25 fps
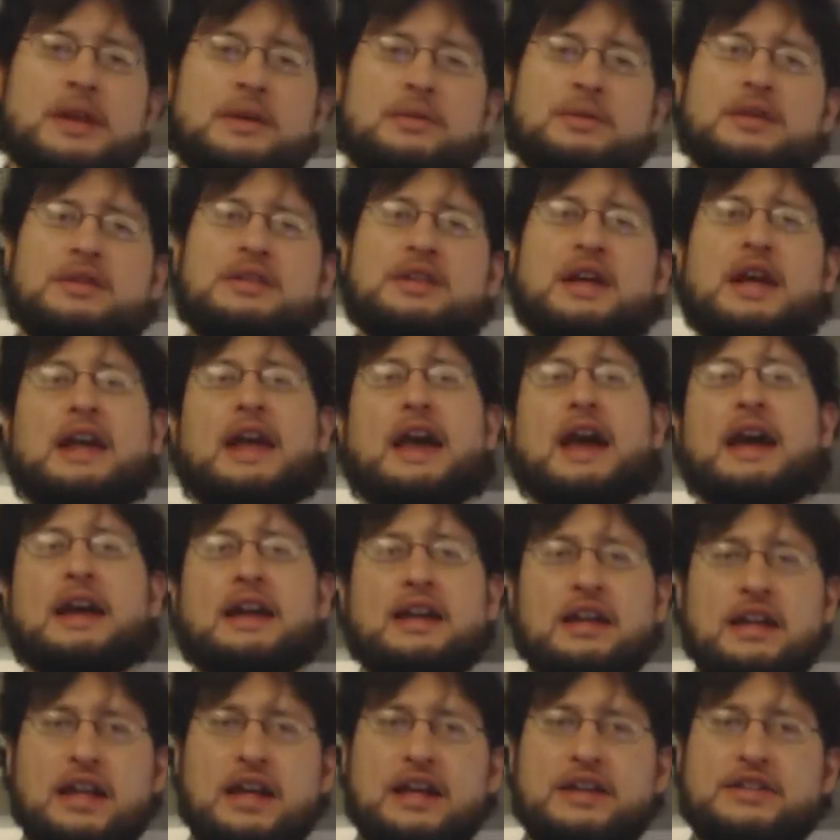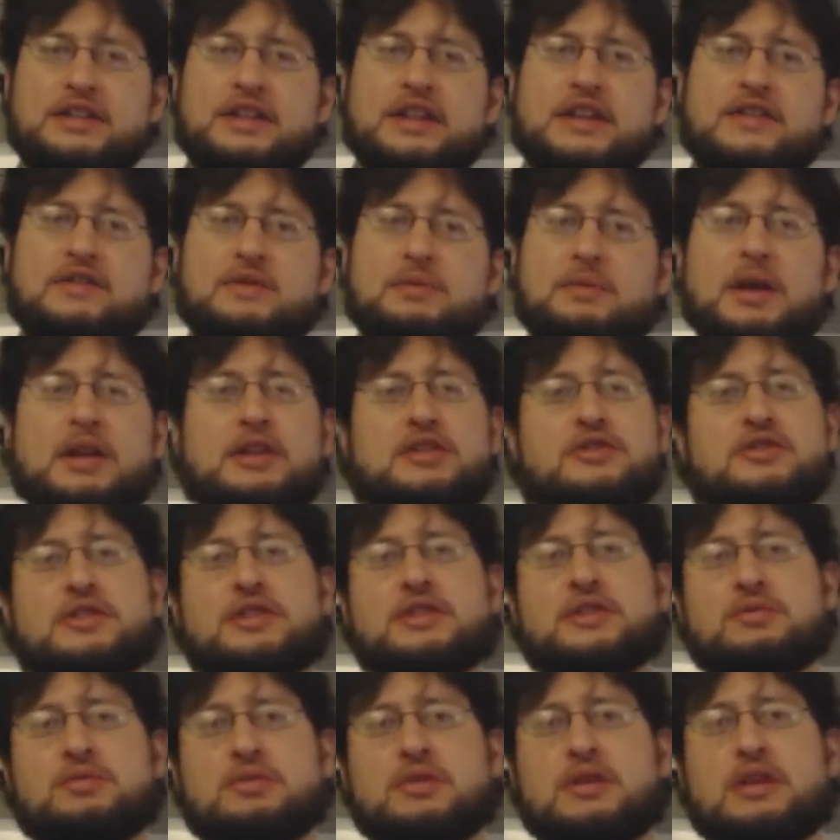be able to diagonalize a given
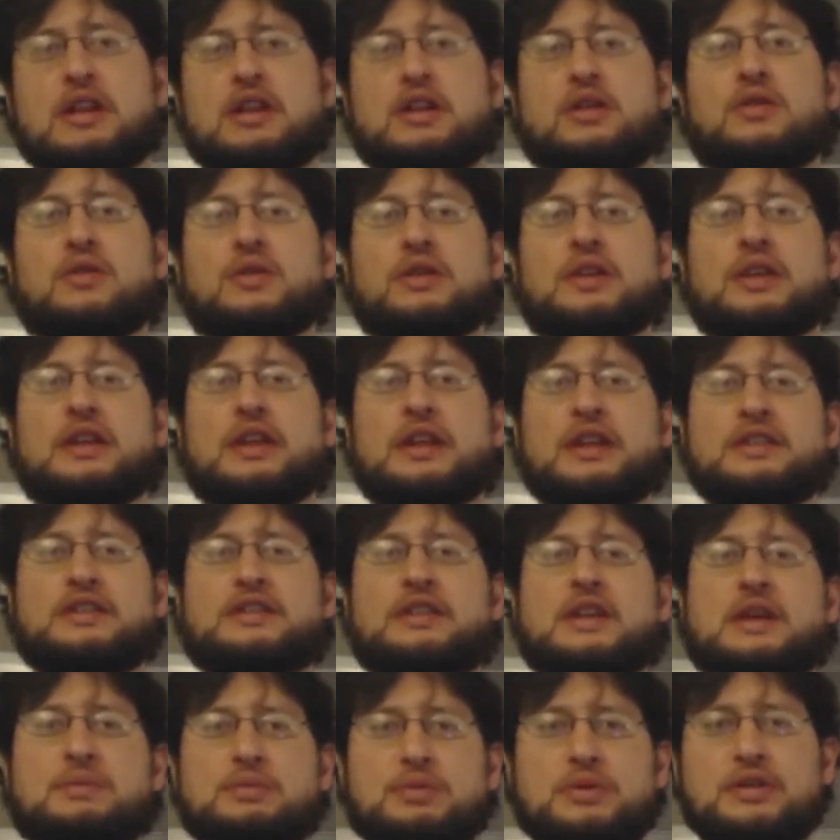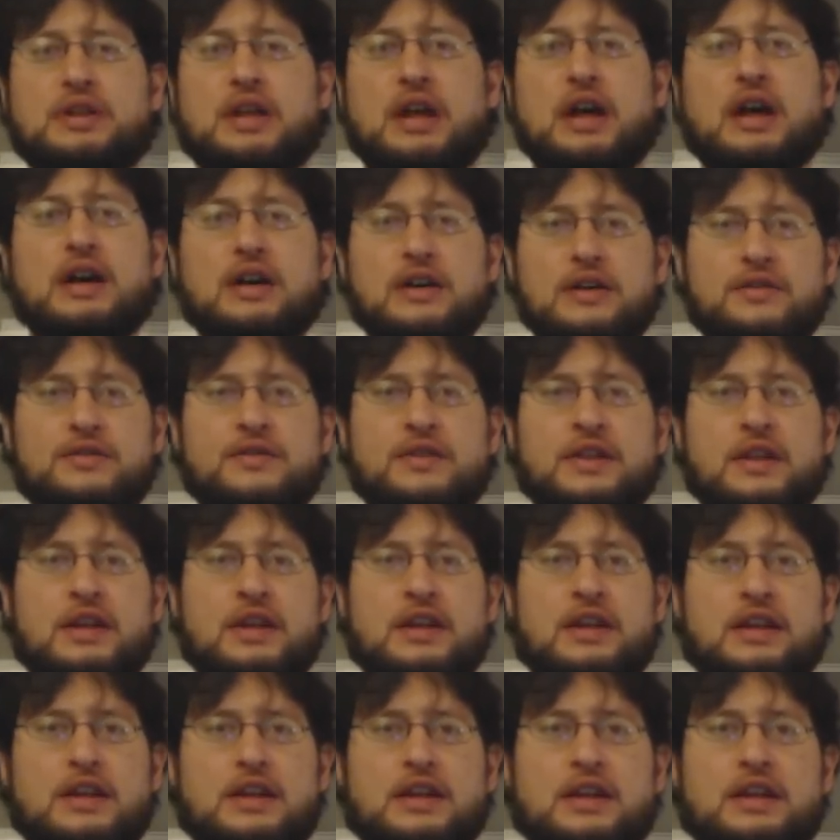matrix. We're going to look at examples of
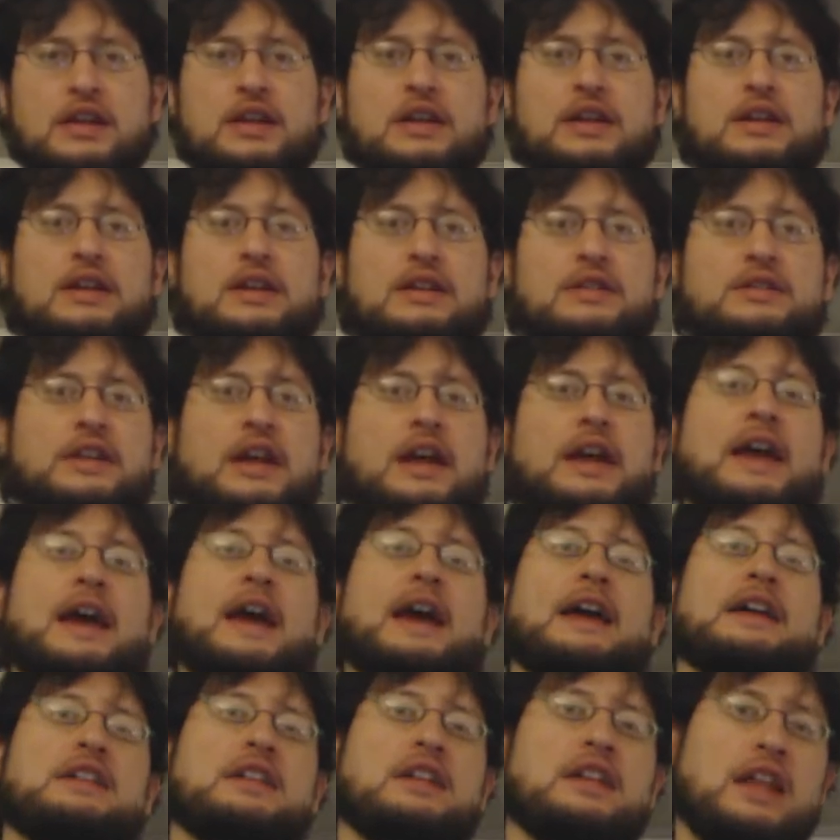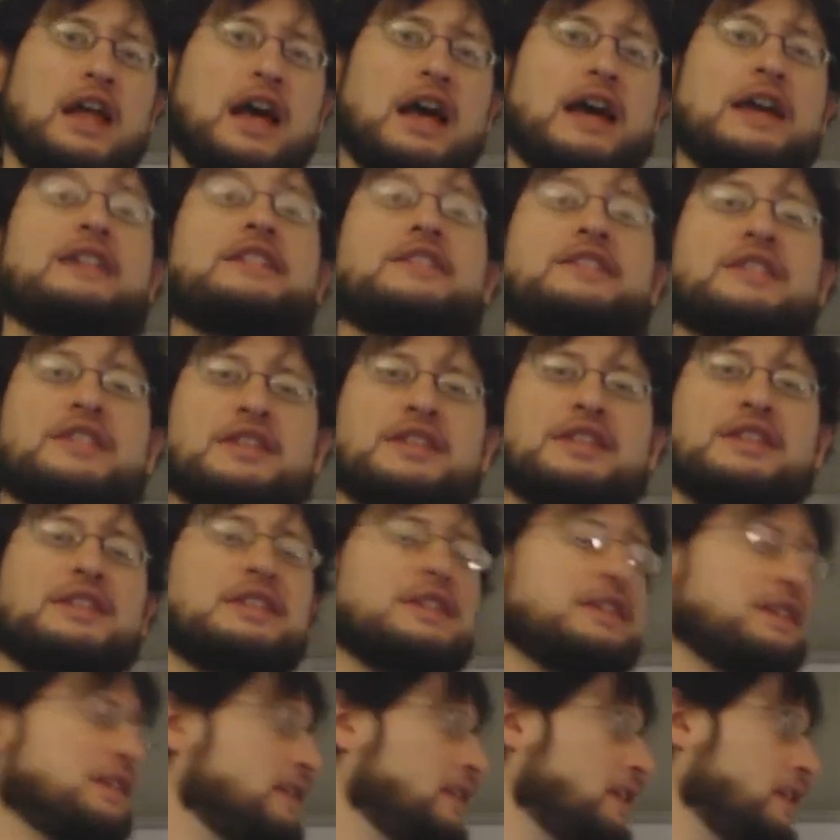
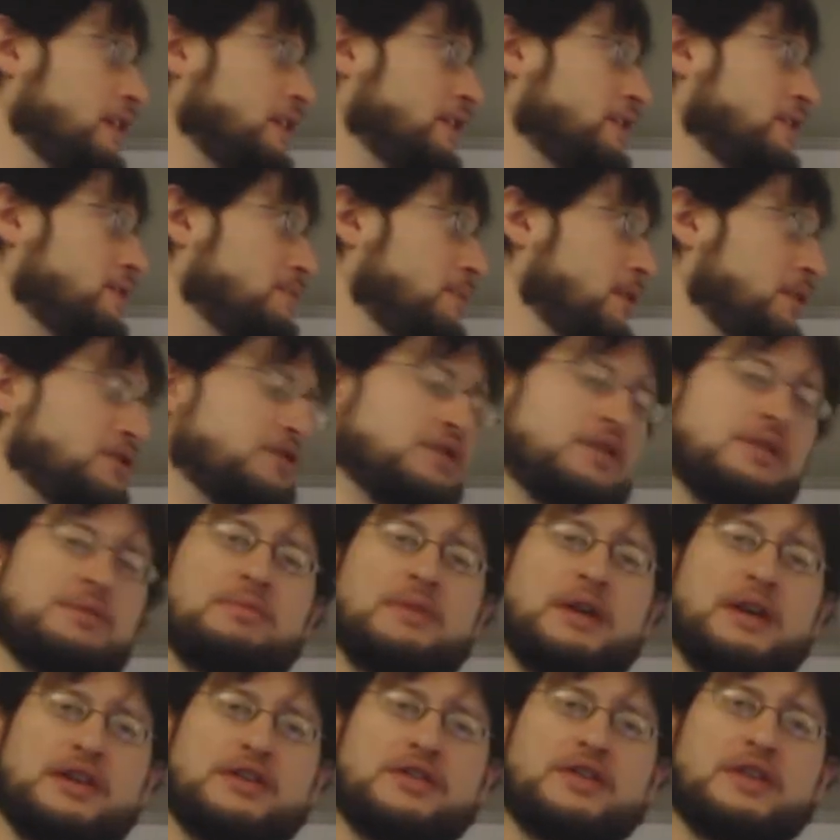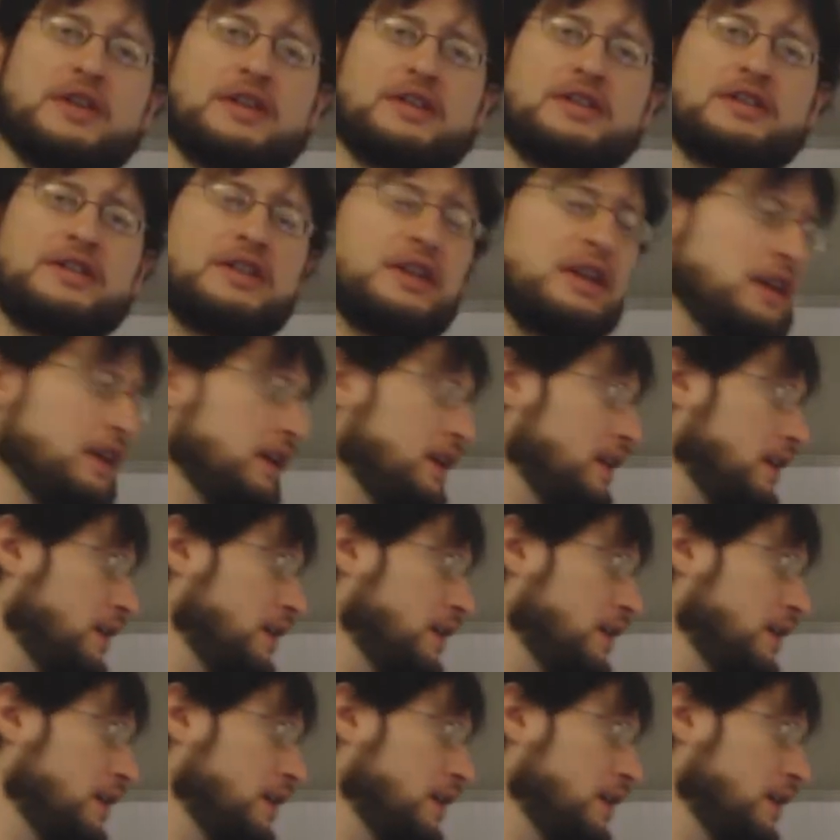diagonalizing a symmetric matrix,